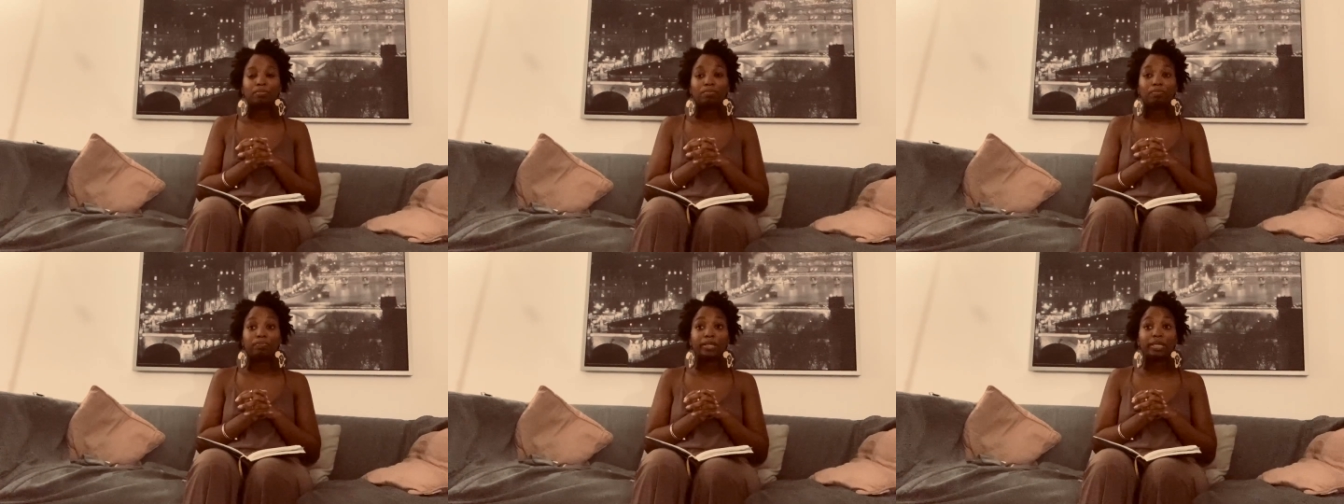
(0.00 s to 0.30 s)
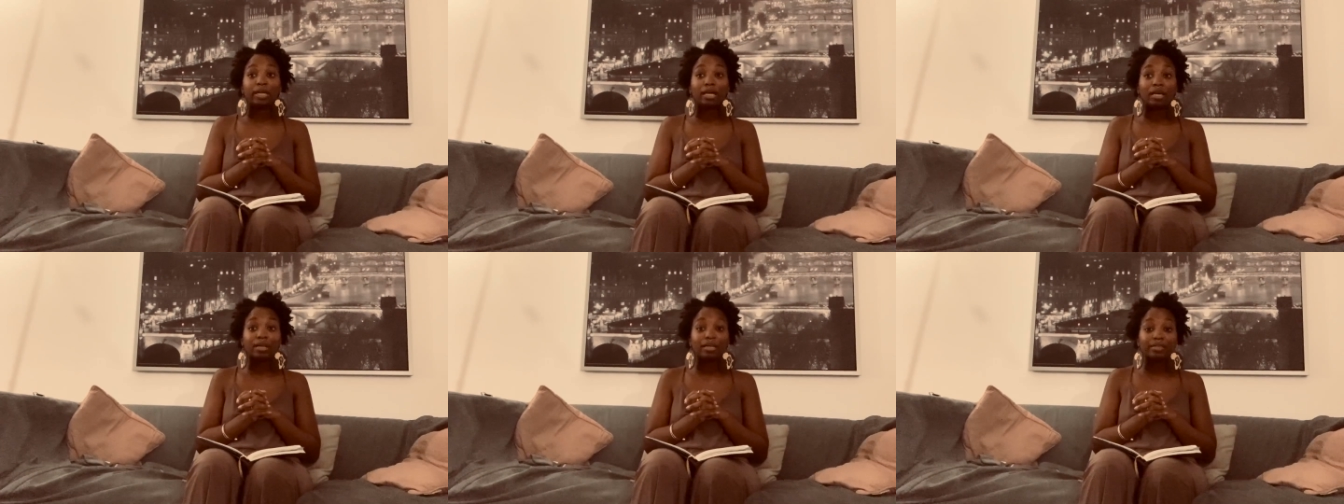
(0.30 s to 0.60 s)

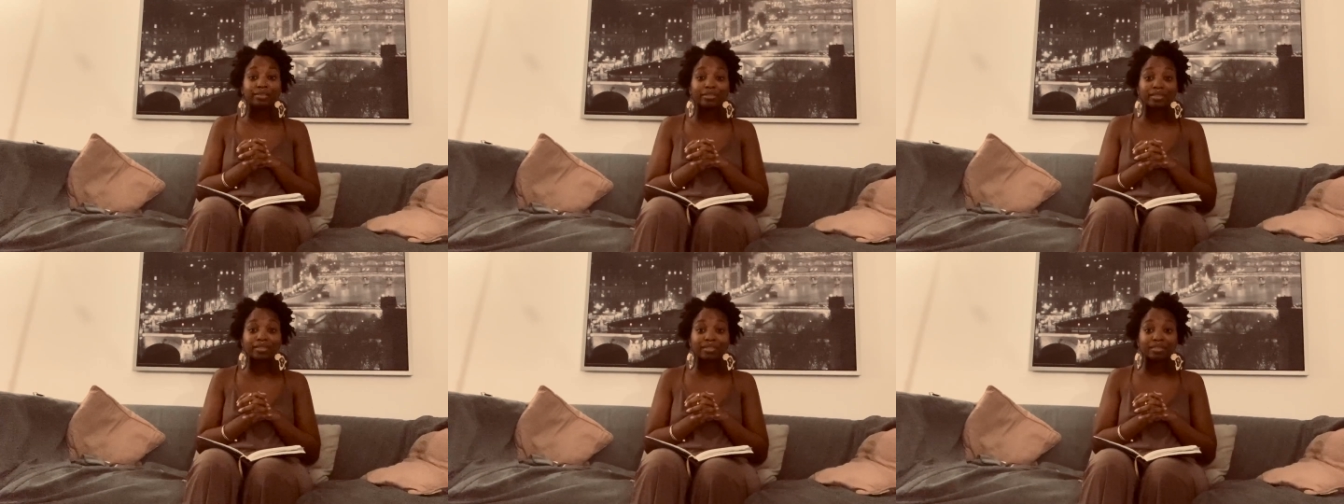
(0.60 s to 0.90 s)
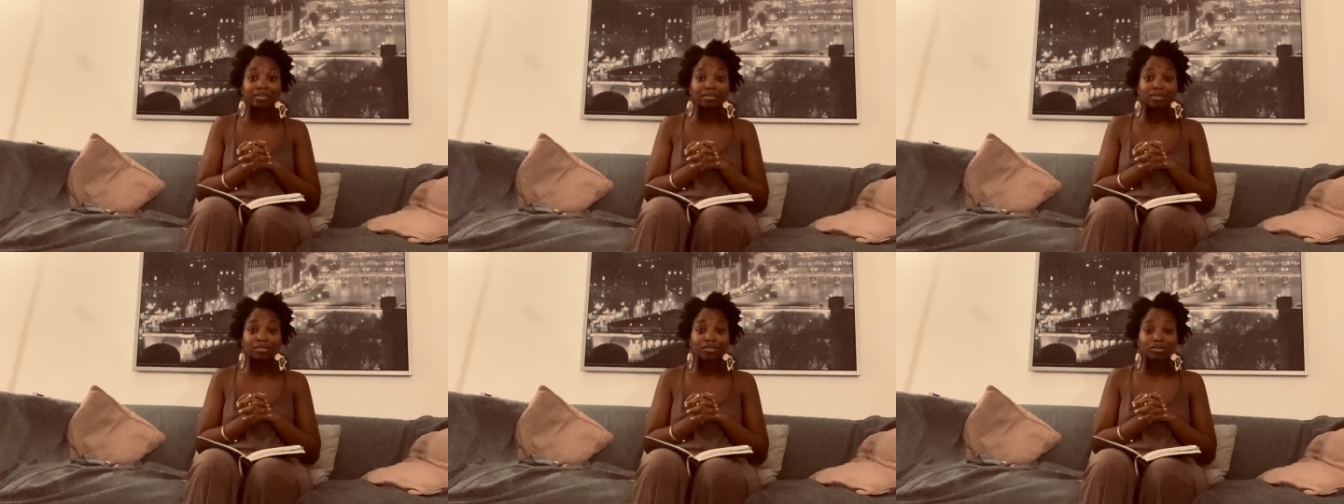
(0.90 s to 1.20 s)

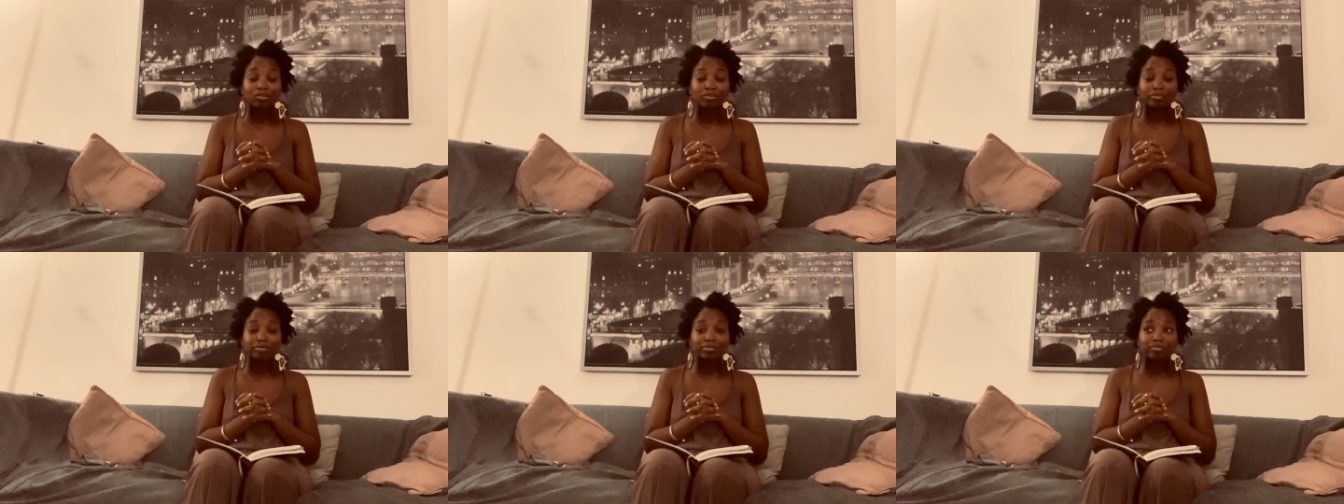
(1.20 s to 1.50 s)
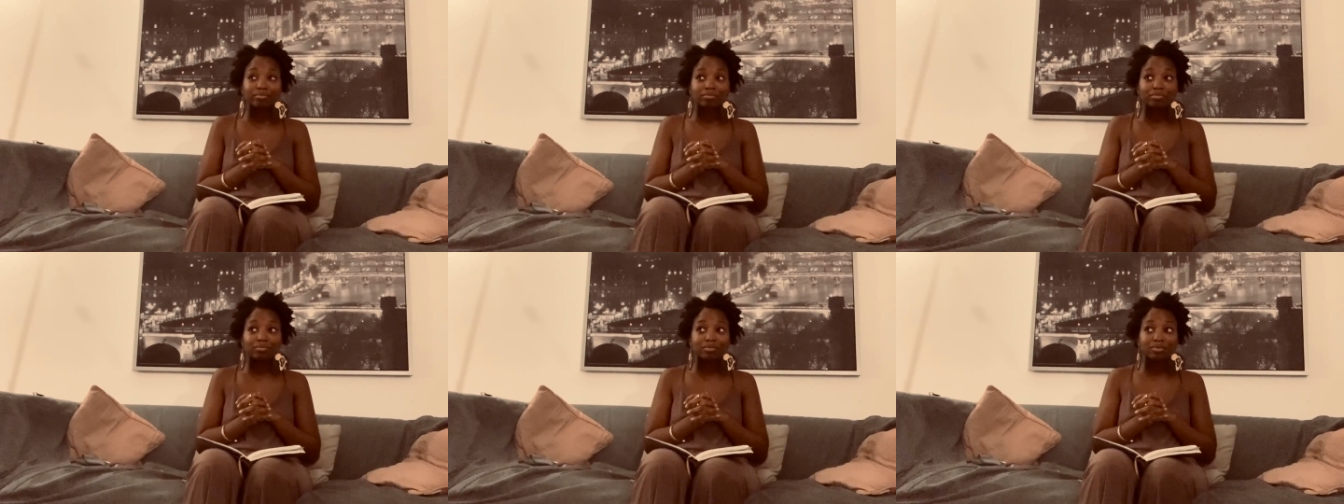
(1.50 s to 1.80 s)
Because
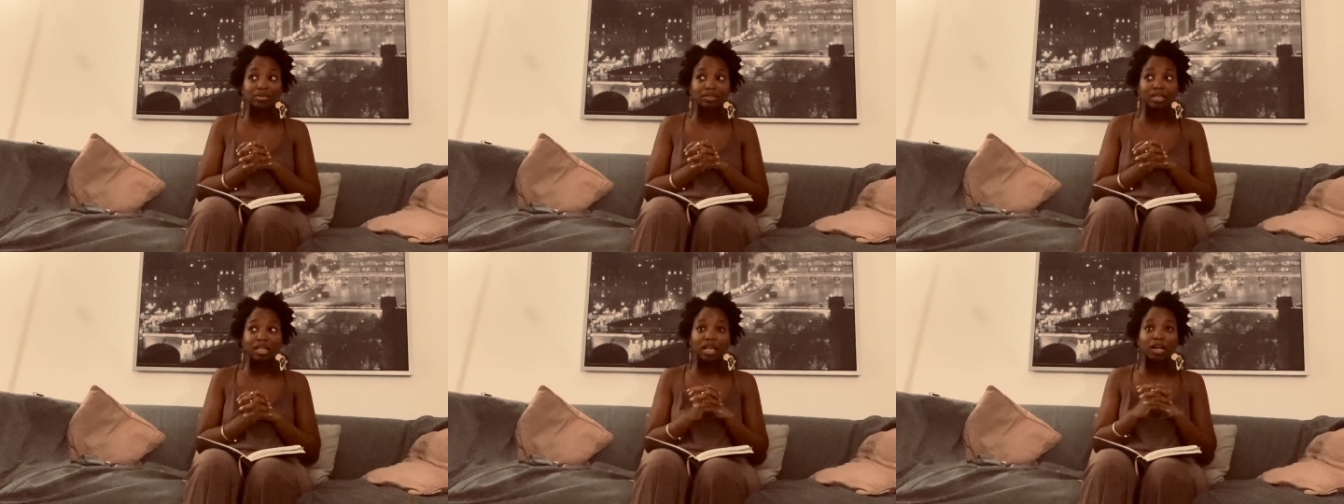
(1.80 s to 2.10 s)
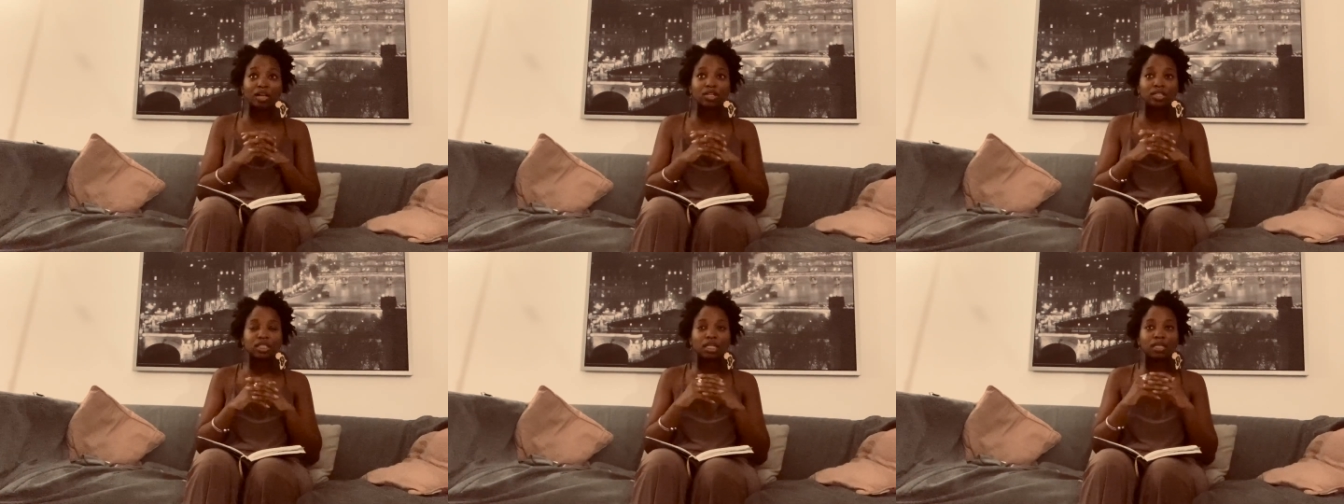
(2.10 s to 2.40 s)
there's